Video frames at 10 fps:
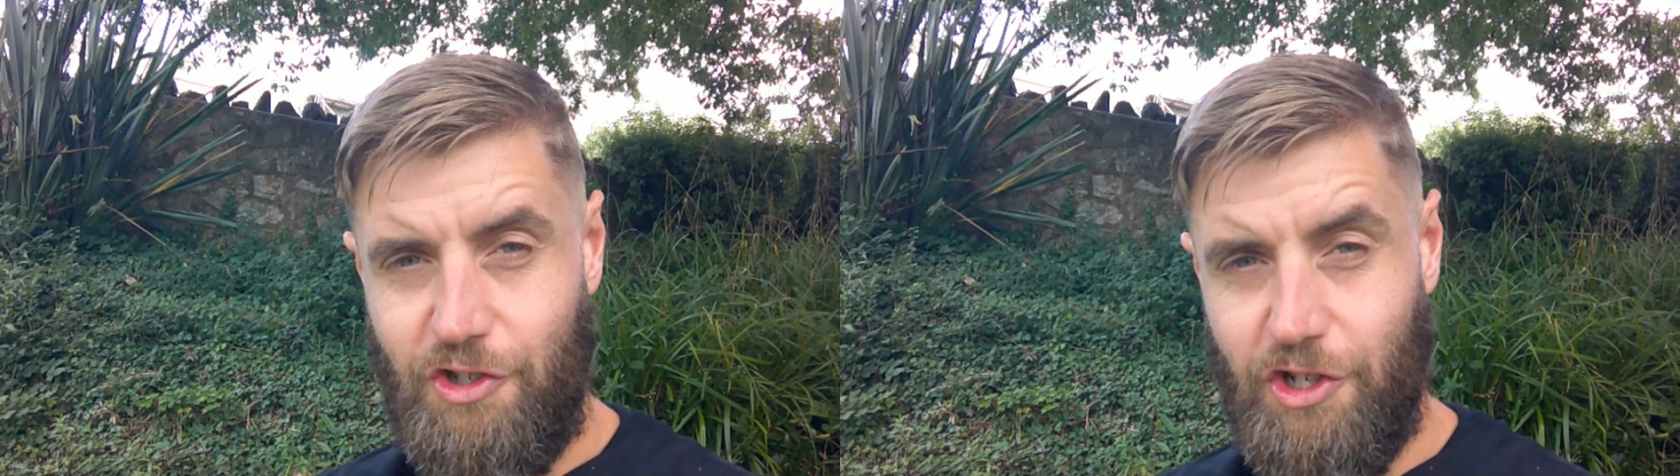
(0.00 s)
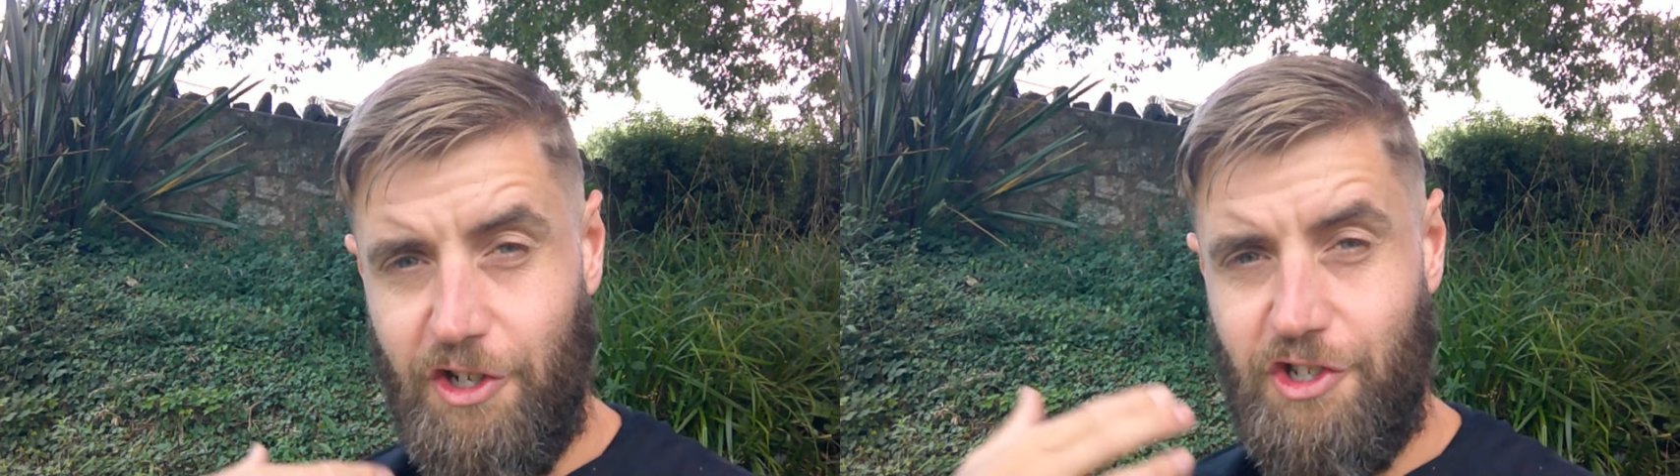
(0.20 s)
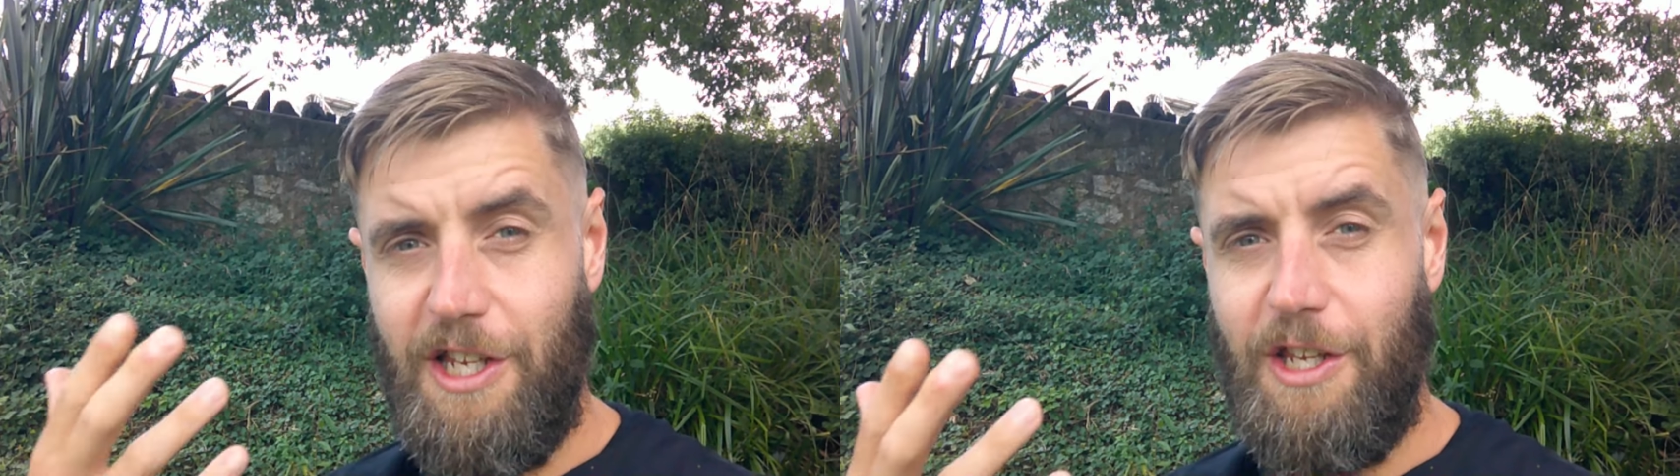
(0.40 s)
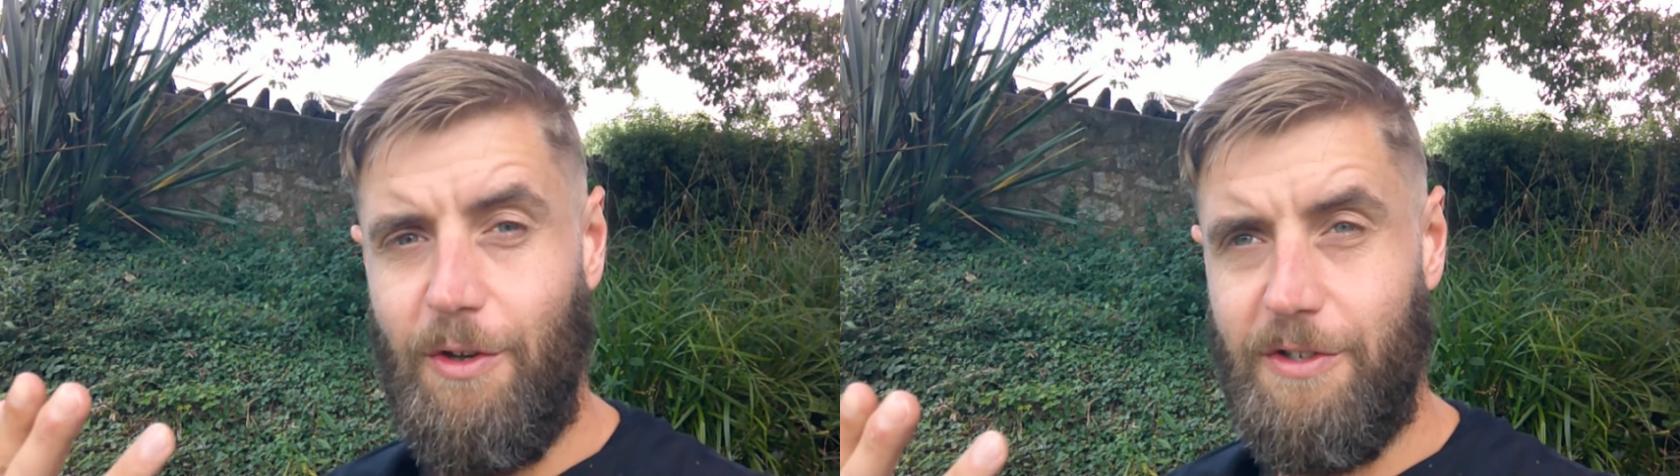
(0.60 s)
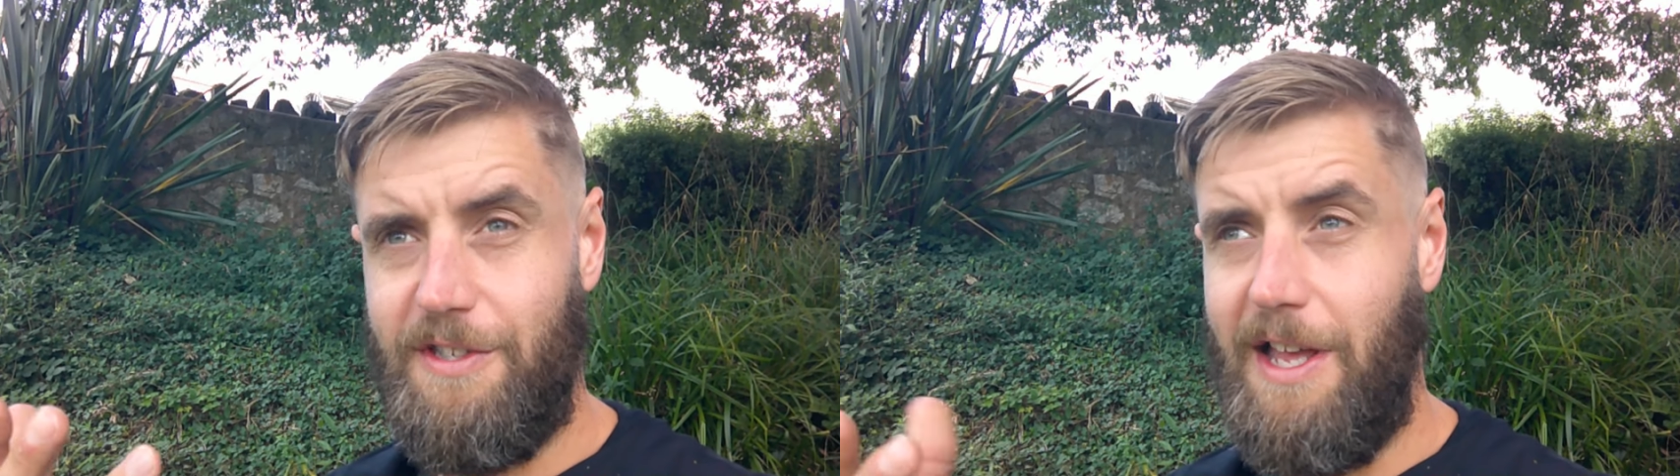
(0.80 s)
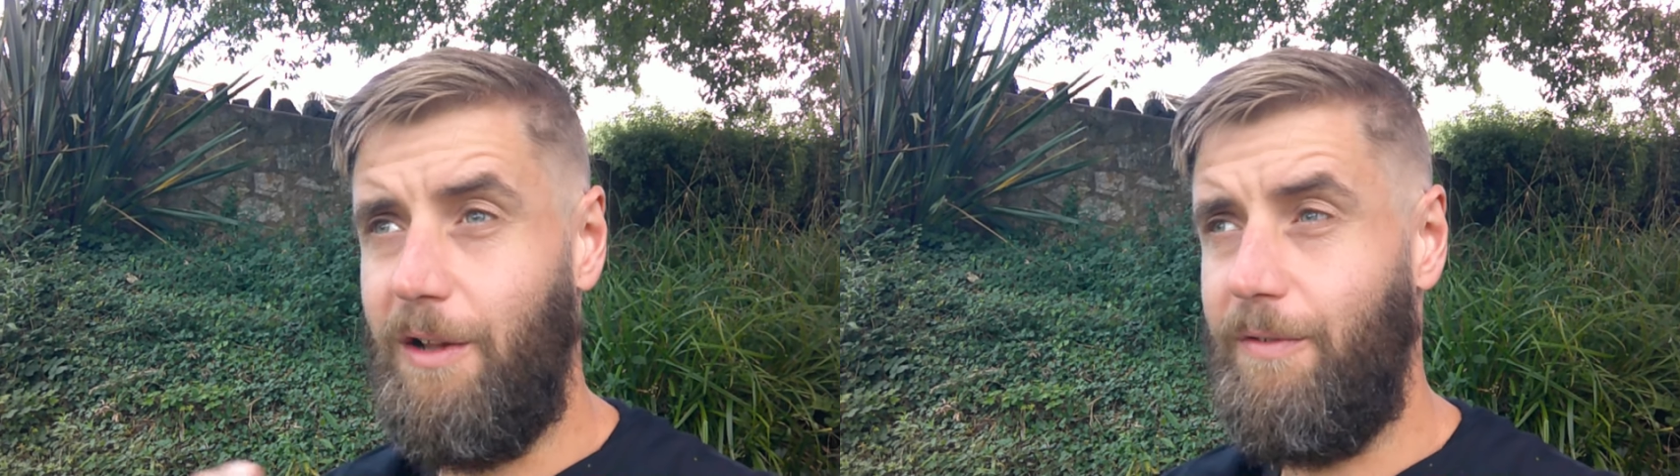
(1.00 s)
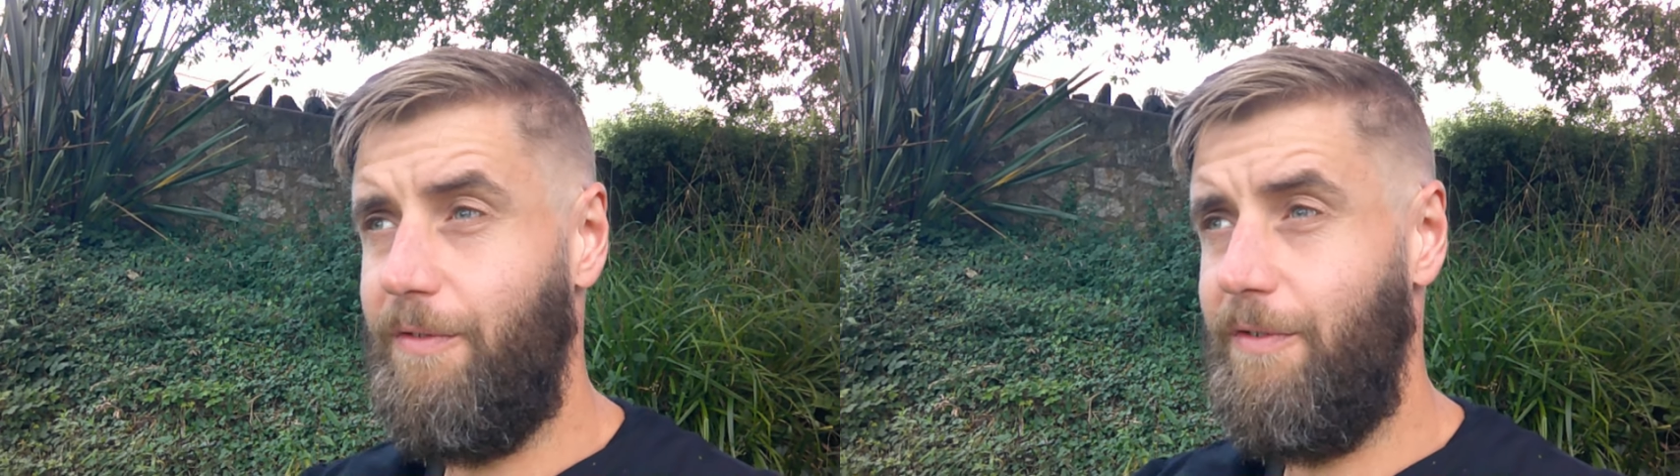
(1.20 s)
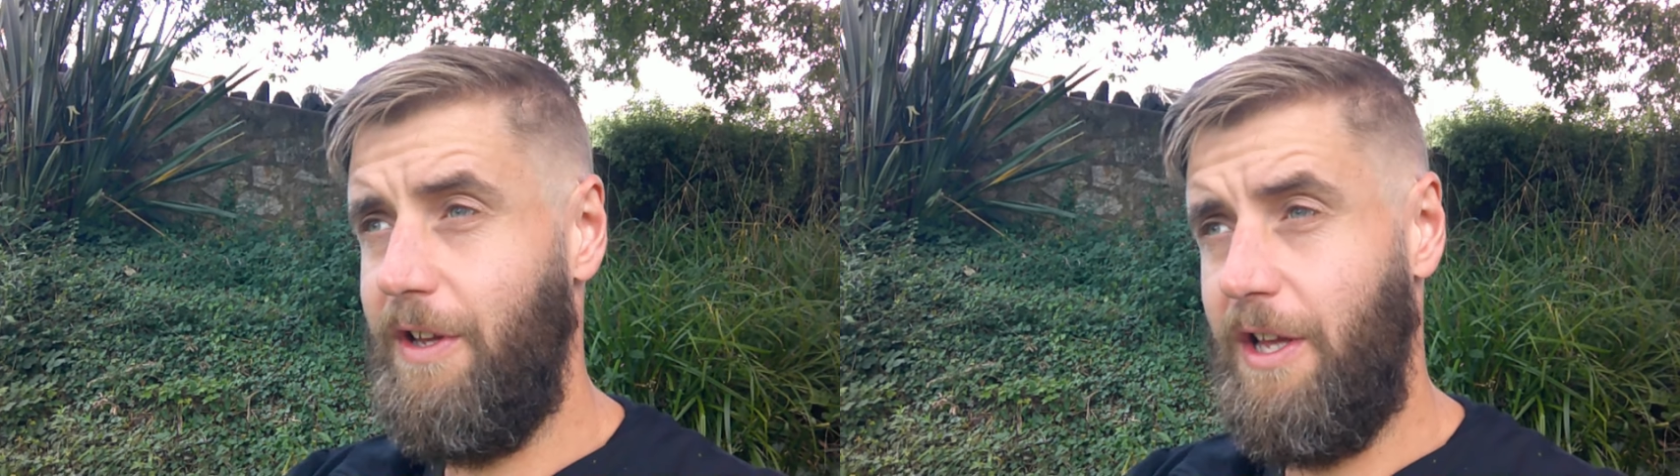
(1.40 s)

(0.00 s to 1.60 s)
judging yourself.